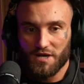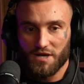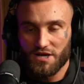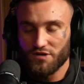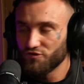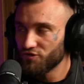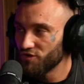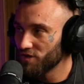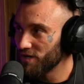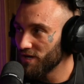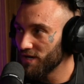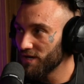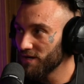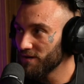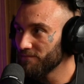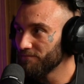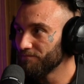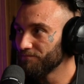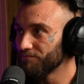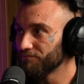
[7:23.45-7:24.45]
injury,
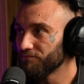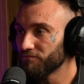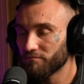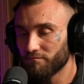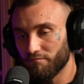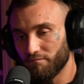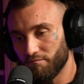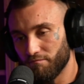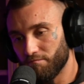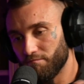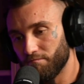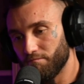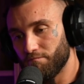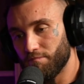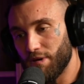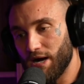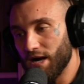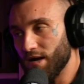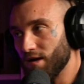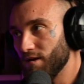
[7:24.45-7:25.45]

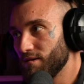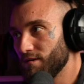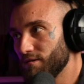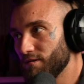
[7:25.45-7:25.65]
bang.